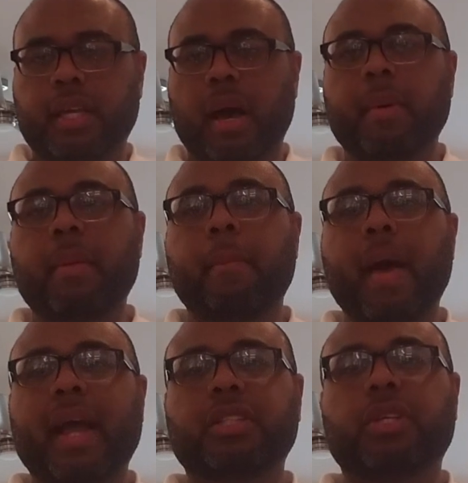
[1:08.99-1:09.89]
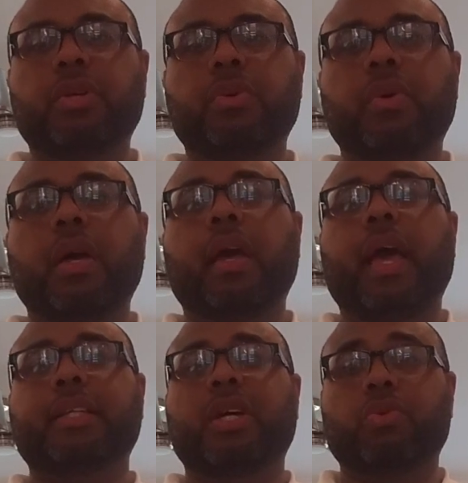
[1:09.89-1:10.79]
coming back to you
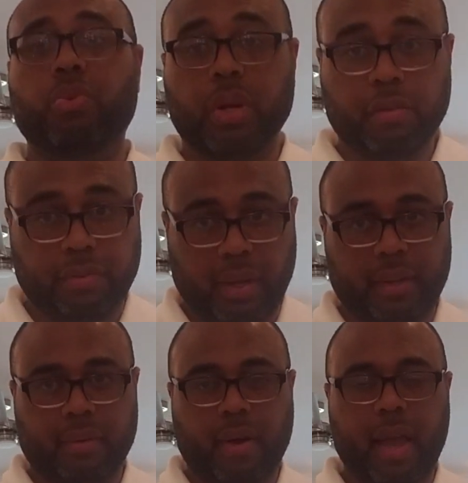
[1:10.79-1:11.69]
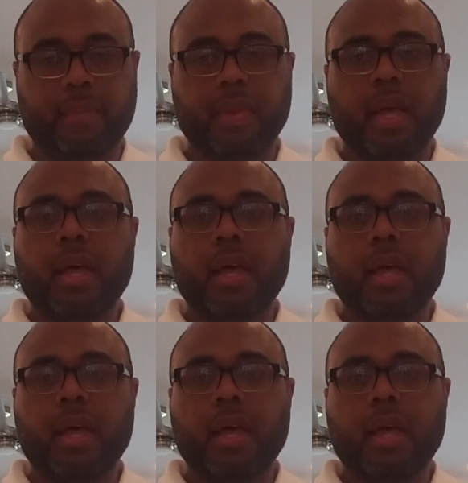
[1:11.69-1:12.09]
as a refund, right?